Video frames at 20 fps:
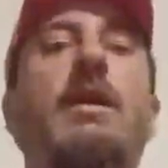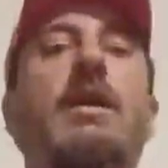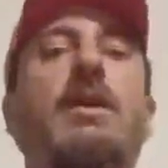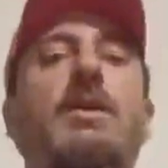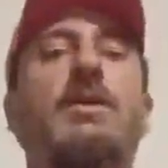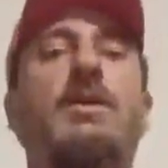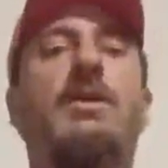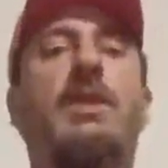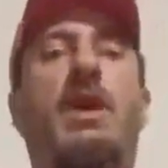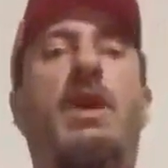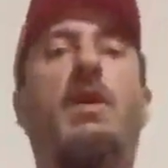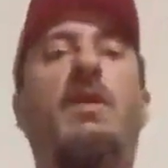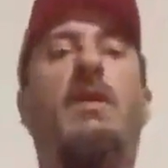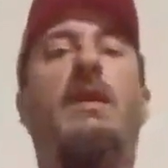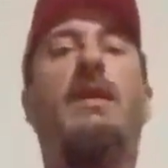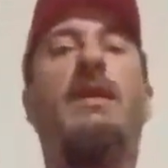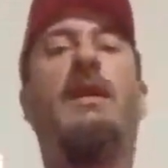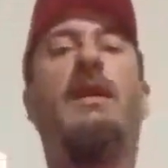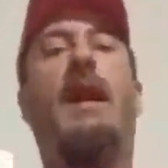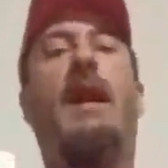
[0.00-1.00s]
So
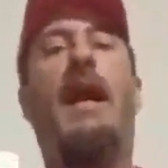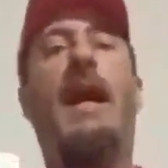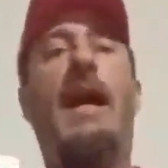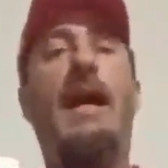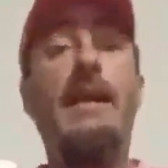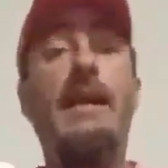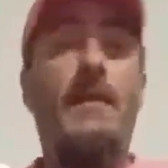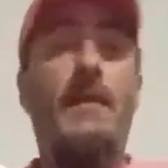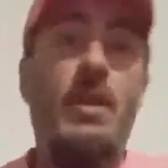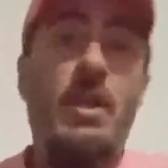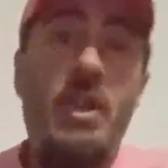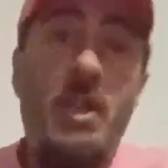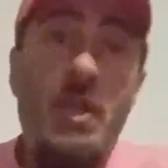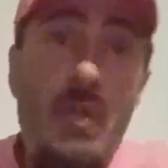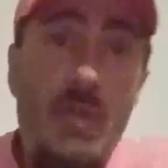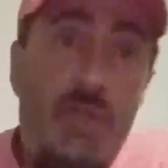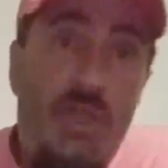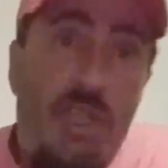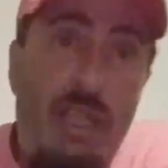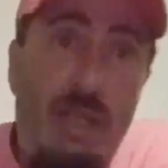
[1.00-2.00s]
I'd never
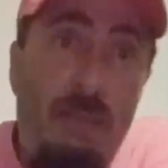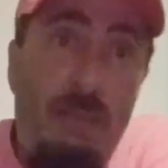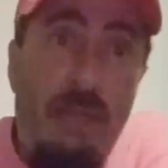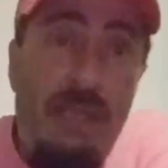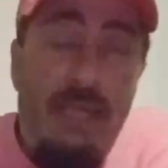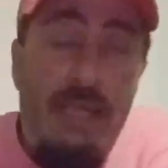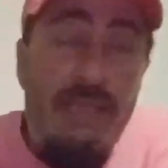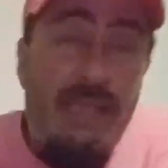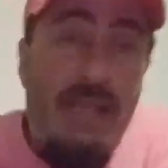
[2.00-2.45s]
used it because